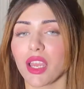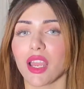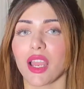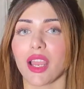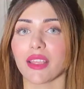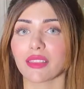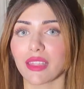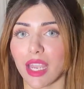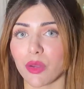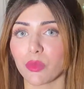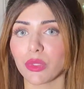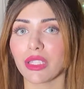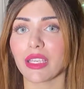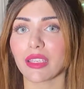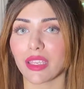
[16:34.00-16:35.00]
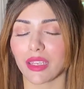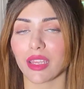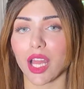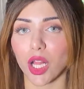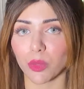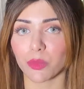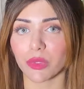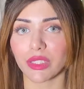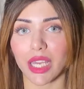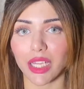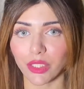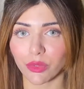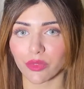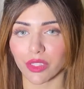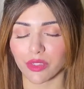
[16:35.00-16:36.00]
And that will again help with
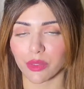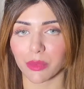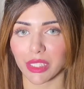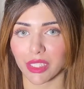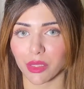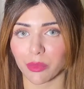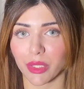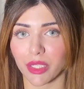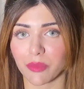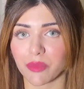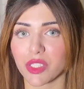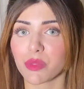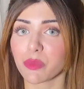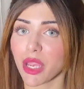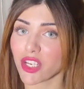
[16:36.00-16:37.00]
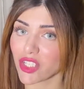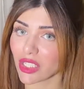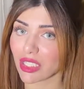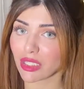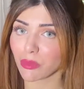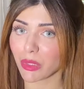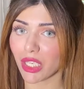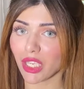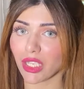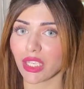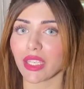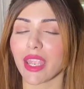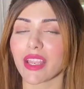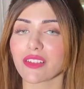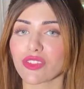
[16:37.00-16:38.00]
algorithm a little bit, especially in the beginning
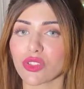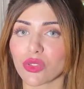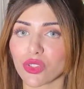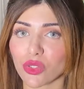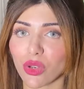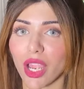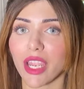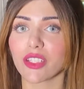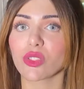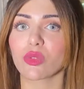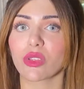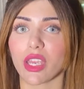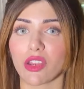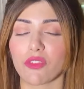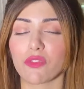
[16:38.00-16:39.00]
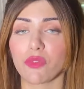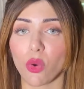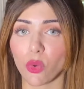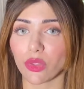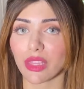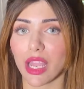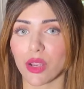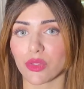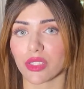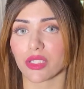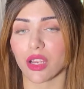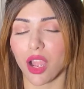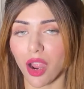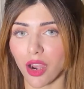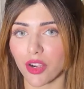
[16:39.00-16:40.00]
as you're trying to get 4,000
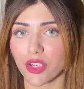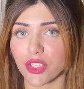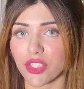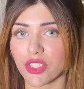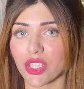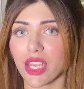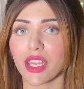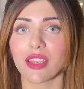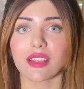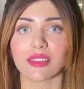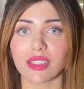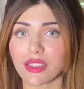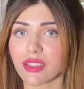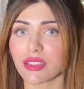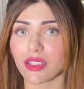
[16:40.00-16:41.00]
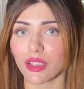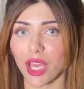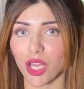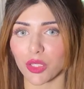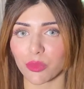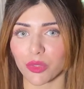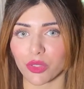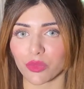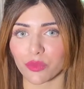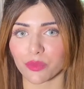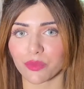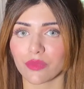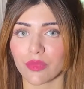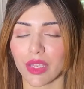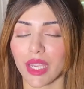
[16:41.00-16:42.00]
hours. This is going to help you.
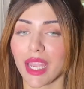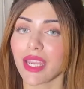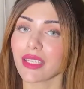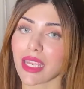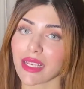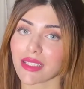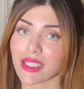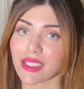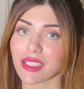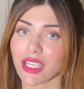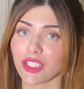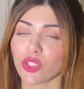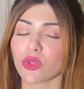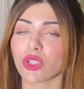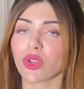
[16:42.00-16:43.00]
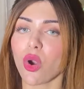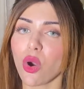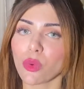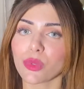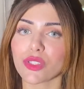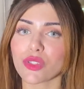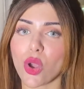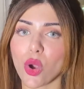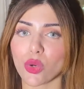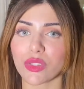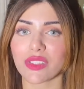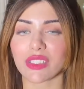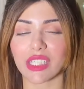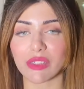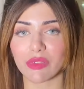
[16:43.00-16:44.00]
And as I said, you can always
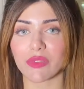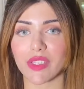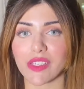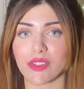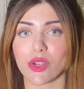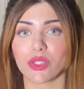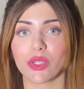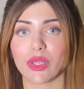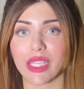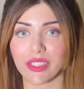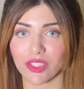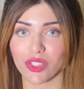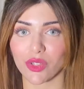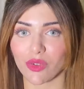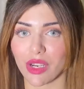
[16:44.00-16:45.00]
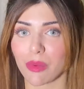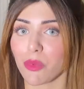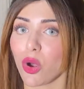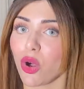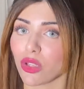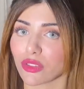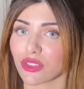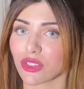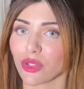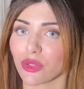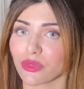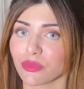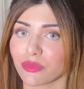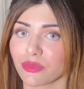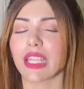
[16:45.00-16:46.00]
host giveaways on your Instagram also.
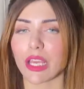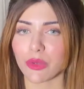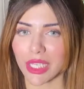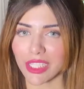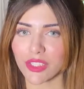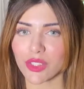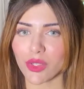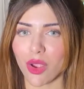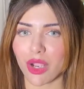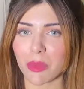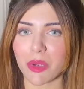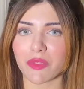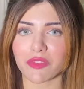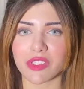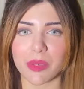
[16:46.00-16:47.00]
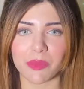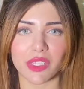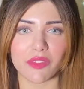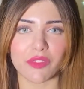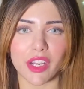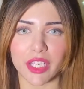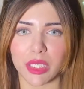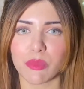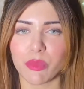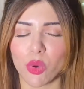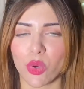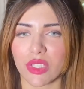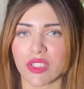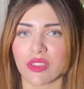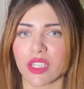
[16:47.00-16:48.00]
Now let's talk about something very
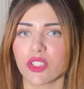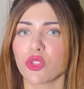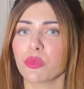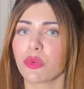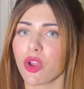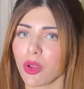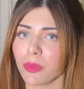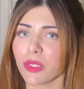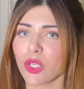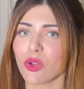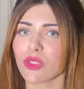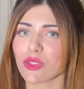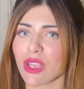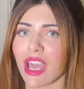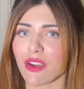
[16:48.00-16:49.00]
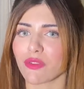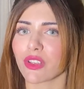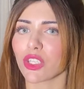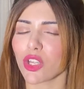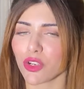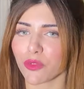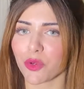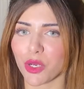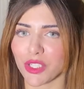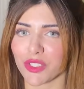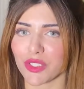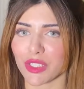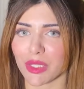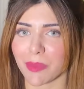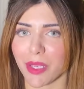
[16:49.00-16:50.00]
important that you probably also have a lot of
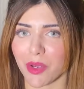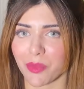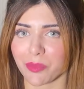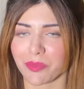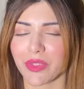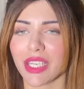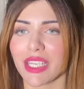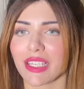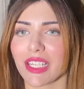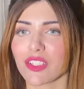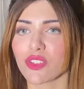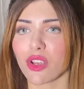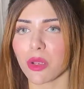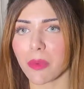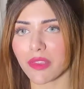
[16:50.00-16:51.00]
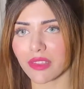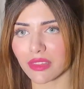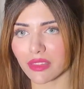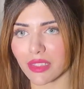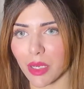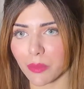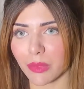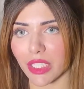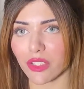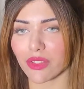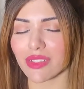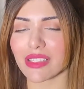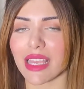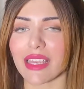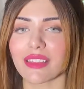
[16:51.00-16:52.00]
questions about. Let's talk about the
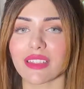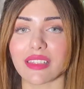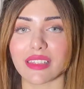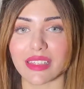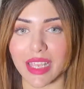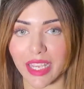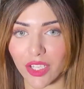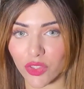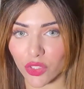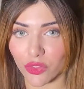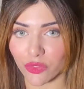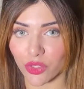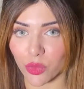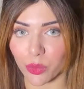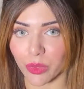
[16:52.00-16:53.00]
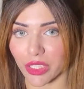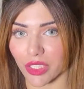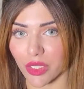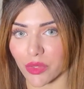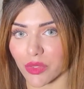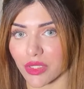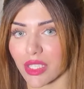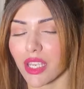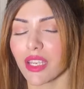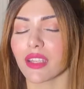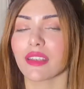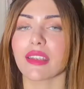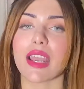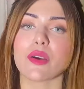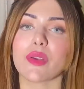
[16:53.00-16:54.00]
thumbnails and the length of your videos.
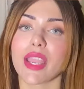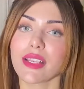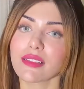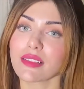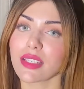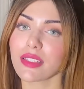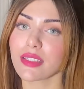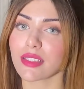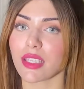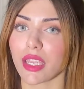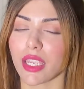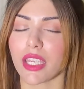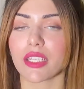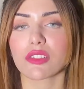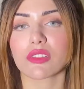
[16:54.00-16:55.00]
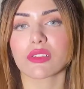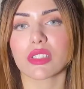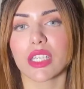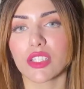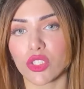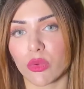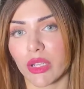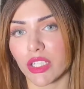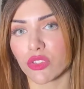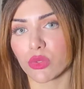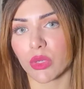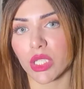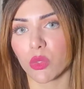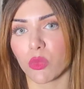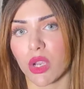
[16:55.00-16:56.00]
Now, as they say, in
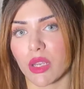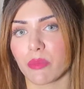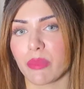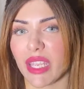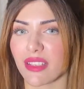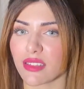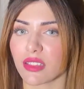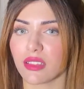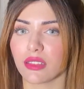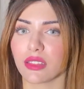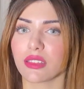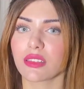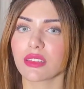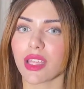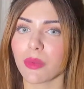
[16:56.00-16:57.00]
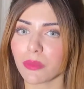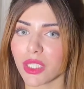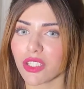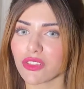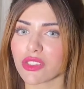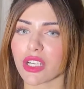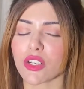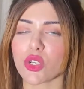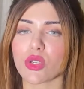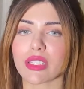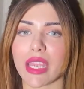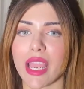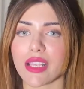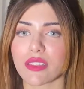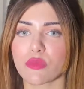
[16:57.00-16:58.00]
2021, basically, thumbnails are not
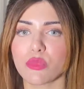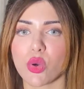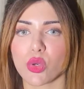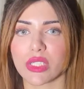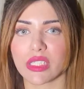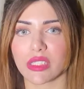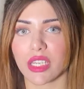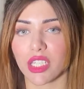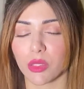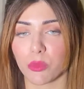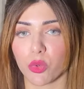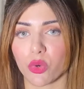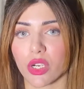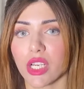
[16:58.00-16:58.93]
as important anymore.